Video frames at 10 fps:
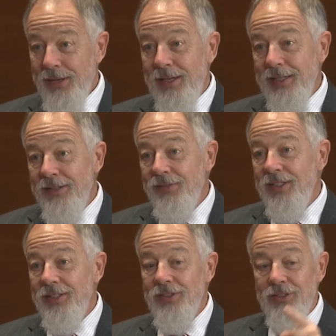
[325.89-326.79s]
I give
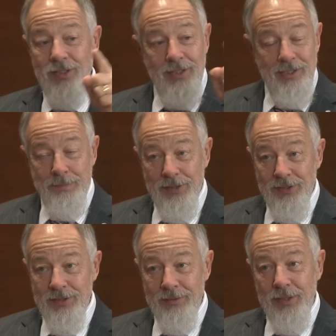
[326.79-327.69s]
this to this
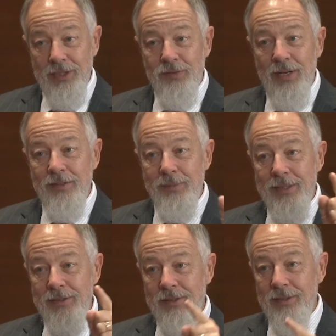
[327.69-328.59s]
person when it's $5 million.